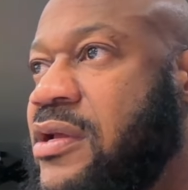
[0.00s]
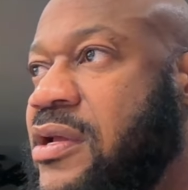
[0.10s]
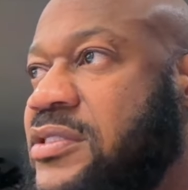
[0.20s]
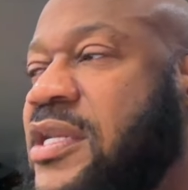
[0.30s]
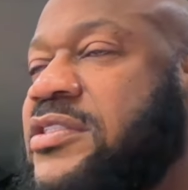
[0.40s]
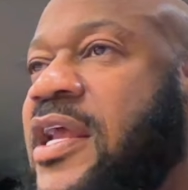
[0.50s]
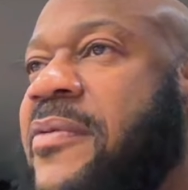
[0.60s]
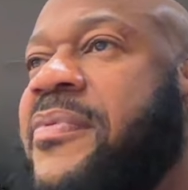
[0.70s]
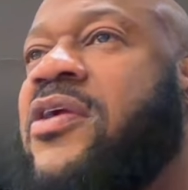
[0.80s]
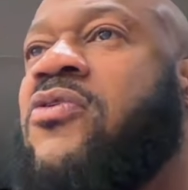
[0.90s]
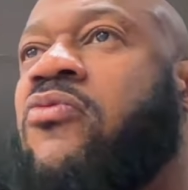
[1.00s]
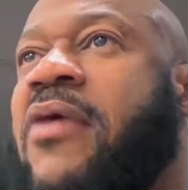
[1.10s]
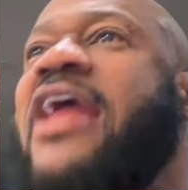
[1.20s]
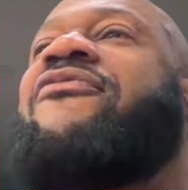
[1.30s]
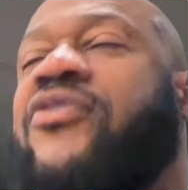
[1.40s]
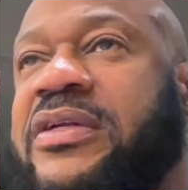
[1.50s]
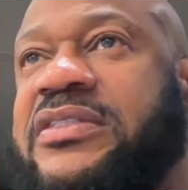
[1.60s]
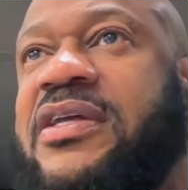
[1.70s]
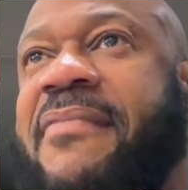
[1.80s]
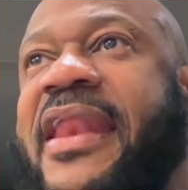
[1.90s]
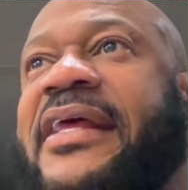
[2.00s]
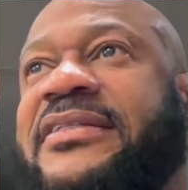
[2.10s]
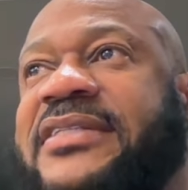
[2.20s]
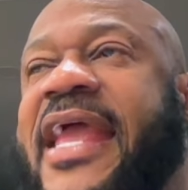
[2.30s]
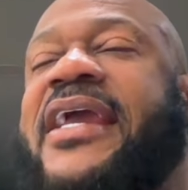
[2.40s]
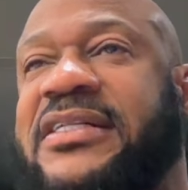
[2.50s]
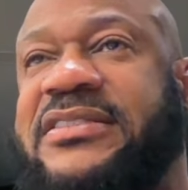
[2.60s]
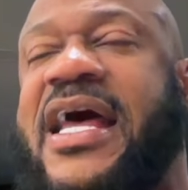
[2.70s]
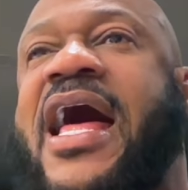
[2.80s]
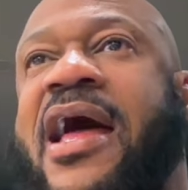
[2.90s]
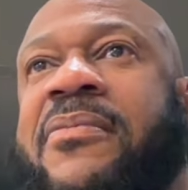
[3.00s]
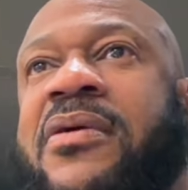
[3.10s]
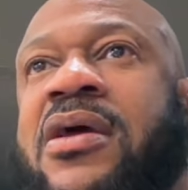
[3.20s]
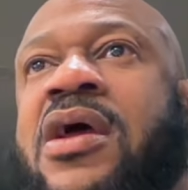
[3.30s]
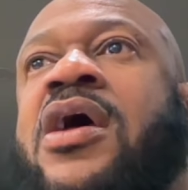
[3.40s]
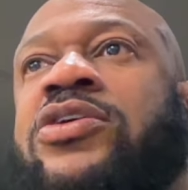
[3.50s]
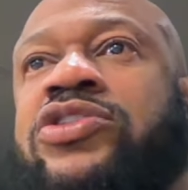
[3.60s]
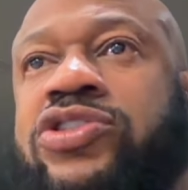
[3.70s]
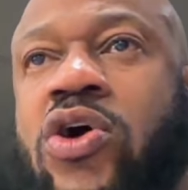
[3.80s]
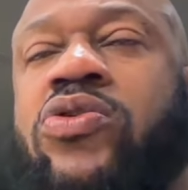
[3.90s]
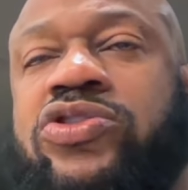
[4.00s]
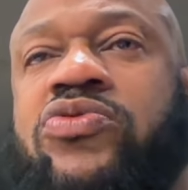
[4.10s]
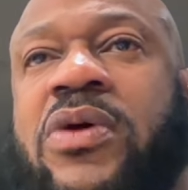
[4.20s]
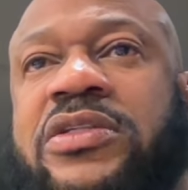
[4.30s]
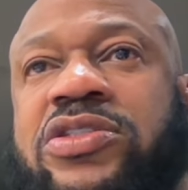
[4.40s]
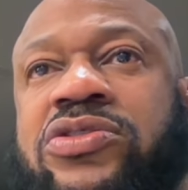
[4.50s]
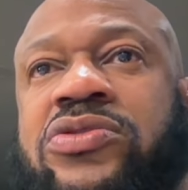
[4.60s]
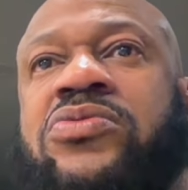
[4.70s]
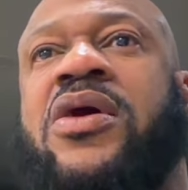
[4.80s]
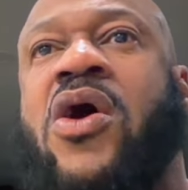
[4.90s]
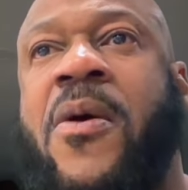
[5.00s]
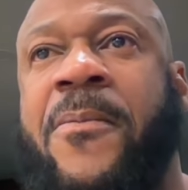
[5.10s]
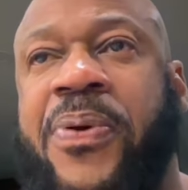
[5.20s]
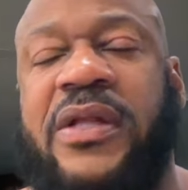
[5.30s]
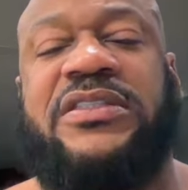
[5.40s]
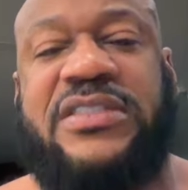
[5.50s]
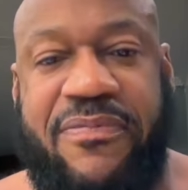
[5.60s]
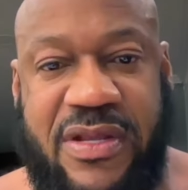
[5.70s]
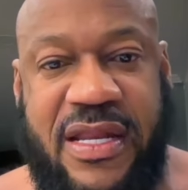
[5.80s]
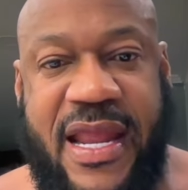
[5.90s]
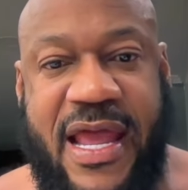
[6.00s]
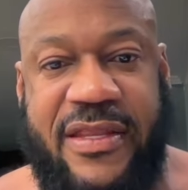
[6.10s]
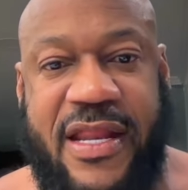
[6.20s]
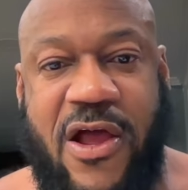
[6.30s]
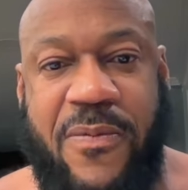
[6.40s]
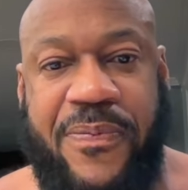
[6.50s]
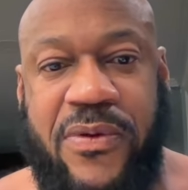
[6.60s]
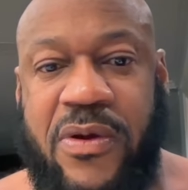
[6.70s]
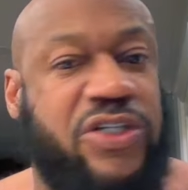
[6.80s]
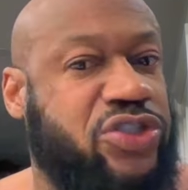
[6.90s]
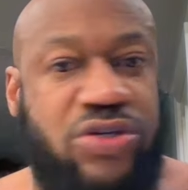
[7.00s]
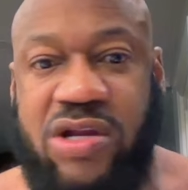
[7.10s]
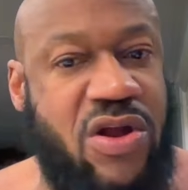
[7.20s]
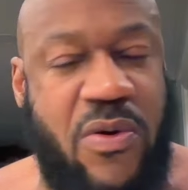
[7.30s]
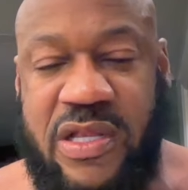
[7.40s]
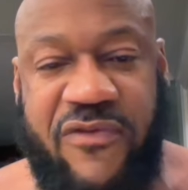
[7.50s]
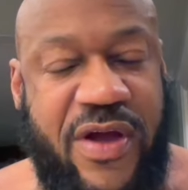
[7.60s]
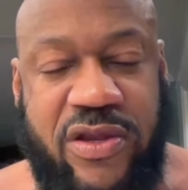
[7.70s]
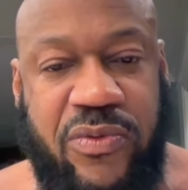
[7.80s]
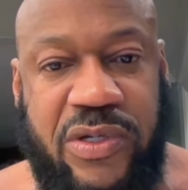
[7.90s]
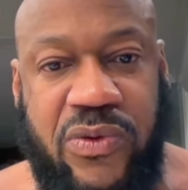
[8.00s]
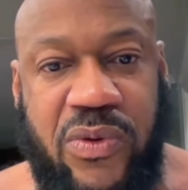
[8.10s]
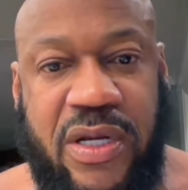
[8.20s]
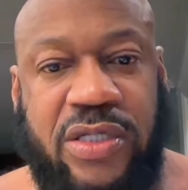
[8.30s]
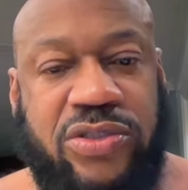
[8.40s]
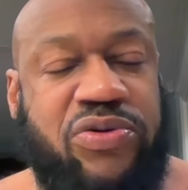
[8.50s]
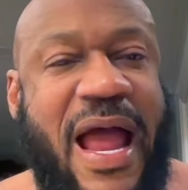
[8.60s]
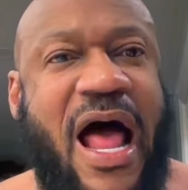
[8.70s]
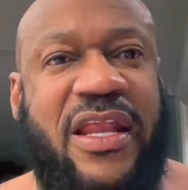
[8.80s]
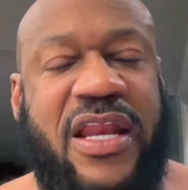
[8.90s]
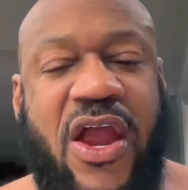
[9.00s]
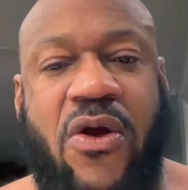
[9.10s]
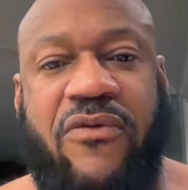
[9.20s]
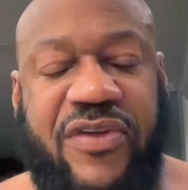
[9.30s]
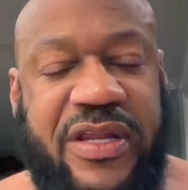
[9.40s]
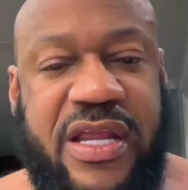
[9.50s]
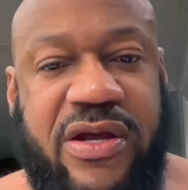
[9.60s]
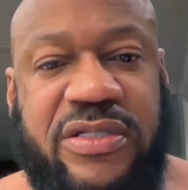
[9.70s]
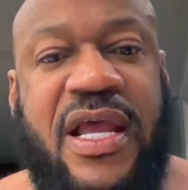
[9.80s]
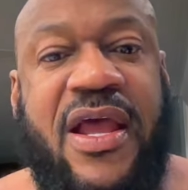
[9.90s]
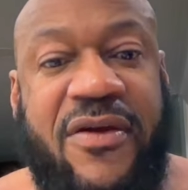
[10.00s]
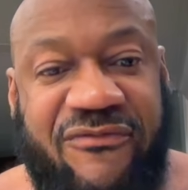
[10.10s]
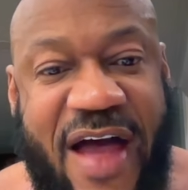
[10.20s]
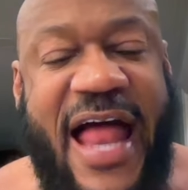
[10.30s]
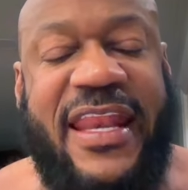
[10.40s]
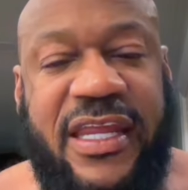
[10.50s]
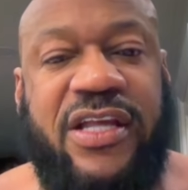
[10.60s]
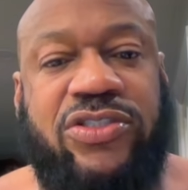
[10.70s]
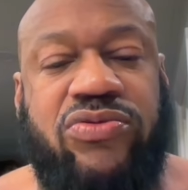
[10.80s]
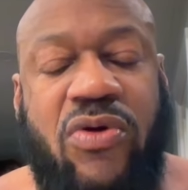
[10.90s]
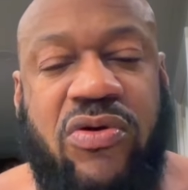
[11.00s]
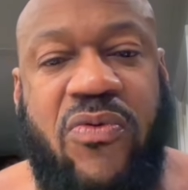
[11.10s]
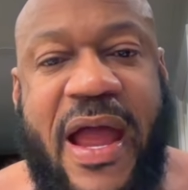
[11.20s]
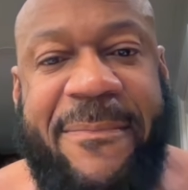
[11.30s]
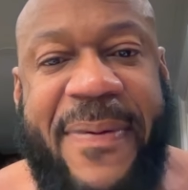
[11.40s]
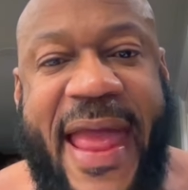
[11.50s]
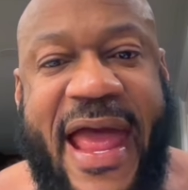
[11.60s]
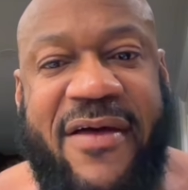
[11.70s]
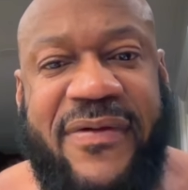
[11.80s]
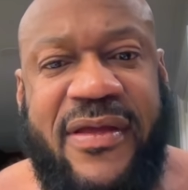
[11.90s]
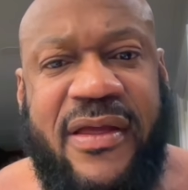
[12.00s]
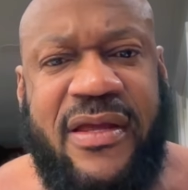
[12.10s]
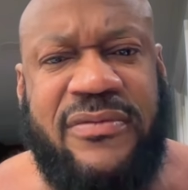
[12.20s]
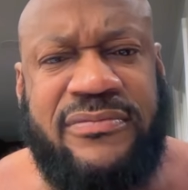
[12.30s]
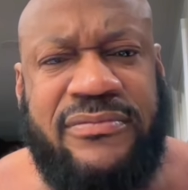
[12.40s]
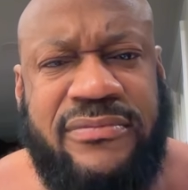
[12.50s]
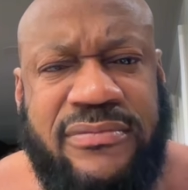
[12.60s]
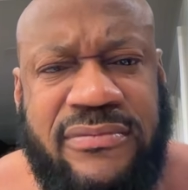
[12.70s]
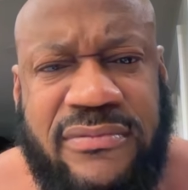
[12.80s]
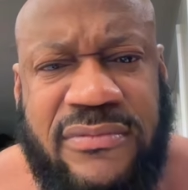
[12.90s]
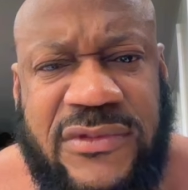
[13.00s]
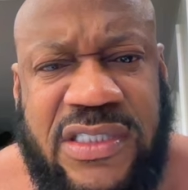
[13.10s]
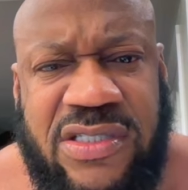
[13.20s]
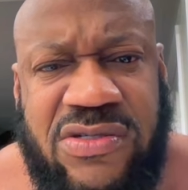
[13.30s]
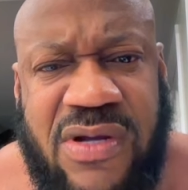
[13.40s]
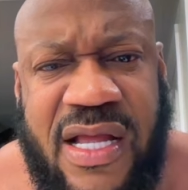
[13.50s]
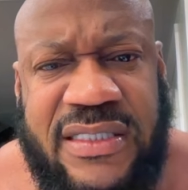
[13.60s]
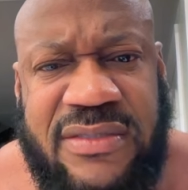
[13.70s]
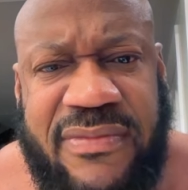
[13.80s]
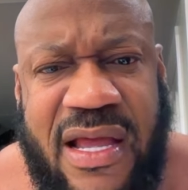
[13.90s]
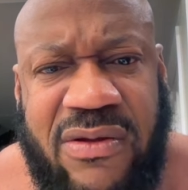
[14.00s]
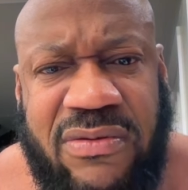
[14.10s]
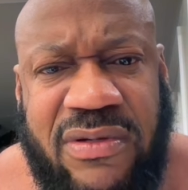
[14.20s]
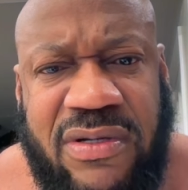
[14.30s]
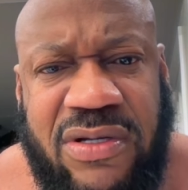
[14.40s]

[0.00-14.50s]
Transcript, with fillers: Instead of saying being grateful that somebody has taken the time, showed you what to do, put something together to help you, because you didn't know what the fuck you were doing. Trial and error for years, finally get you on the right path, and then you cuss them out.